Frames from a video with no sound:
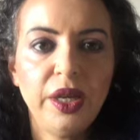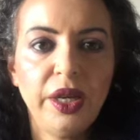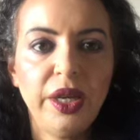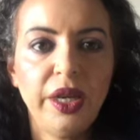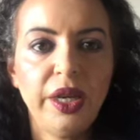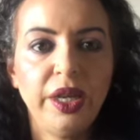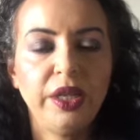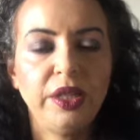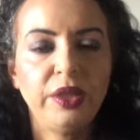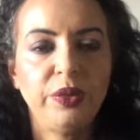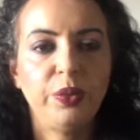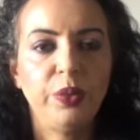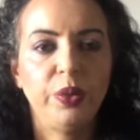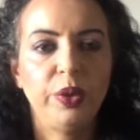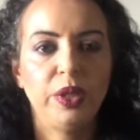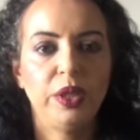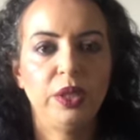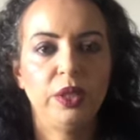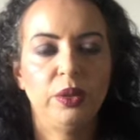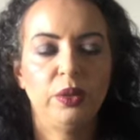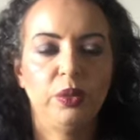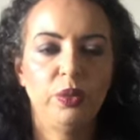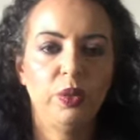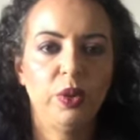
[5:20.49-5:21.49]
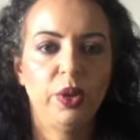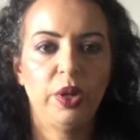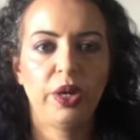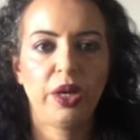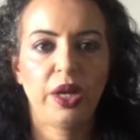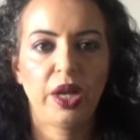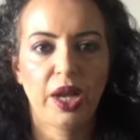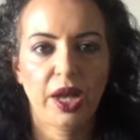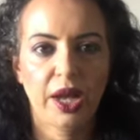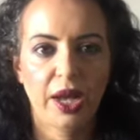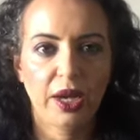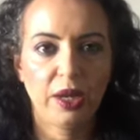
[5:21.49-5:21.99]
it will
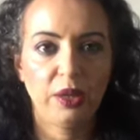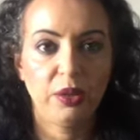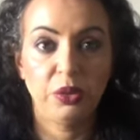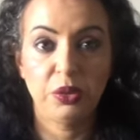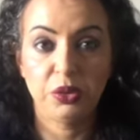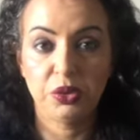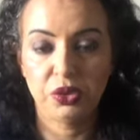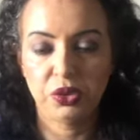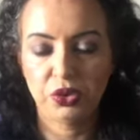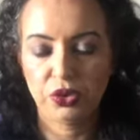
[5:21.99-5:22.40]
work out.